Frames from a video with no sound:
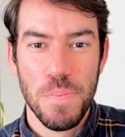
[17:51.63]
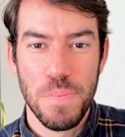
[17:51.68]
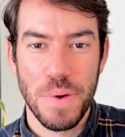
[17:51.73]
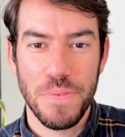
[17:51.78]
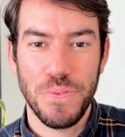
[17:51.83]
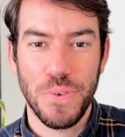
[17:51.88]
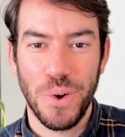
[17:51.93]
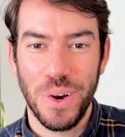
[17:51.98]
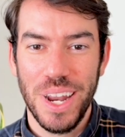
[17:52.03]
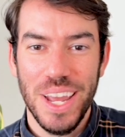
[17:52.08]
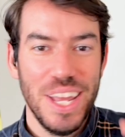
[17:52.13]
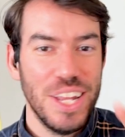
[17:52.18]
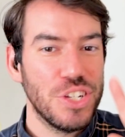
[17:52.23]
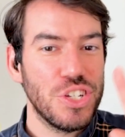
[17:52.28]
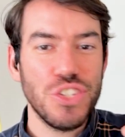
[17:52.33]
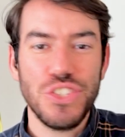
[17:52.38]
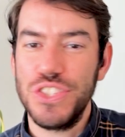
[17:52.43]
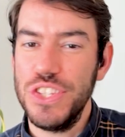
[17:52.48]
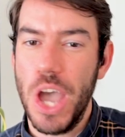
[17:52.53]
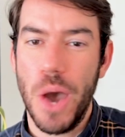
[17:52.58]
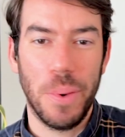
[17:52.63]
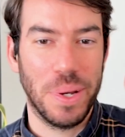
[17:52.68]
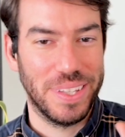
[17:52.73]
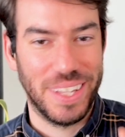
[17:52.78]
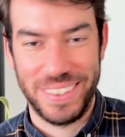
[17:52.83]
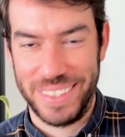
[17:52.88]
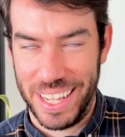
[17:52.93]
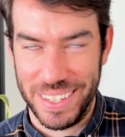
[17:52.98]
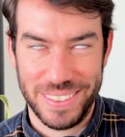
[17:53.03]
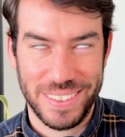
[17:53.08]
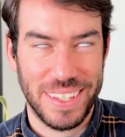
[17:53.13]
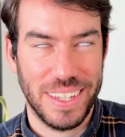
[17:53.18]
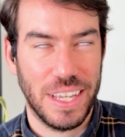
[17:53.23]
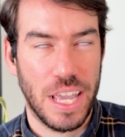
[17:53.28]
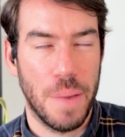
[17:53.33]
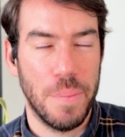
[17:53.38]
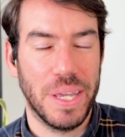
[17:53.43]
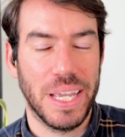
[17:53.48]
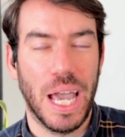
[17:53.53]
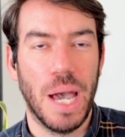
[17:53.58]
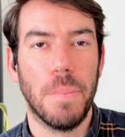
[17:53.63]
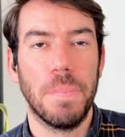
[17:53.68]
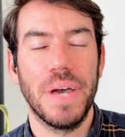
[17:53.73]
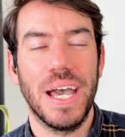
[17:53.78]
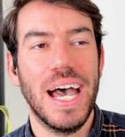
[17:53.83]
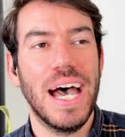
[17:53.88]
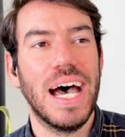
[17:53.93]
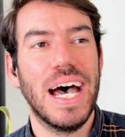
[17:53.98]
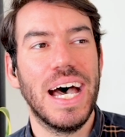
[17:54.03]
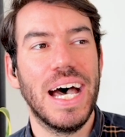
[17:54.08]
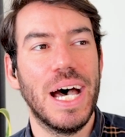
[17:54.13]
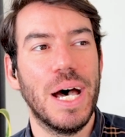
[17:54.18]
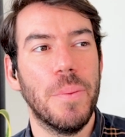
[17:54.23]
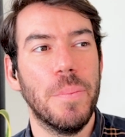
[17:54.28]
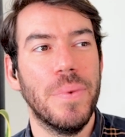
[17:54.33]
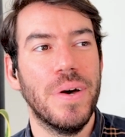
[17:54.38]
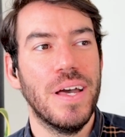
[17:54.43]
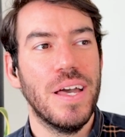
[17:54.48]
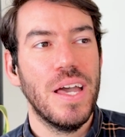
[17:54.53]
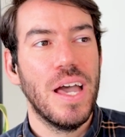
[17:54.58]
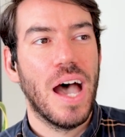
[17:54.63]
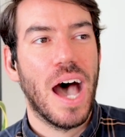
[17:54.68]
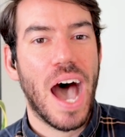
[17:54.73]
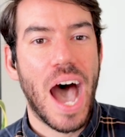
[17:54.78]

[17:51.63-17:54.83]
before just knowing that that's coming up, what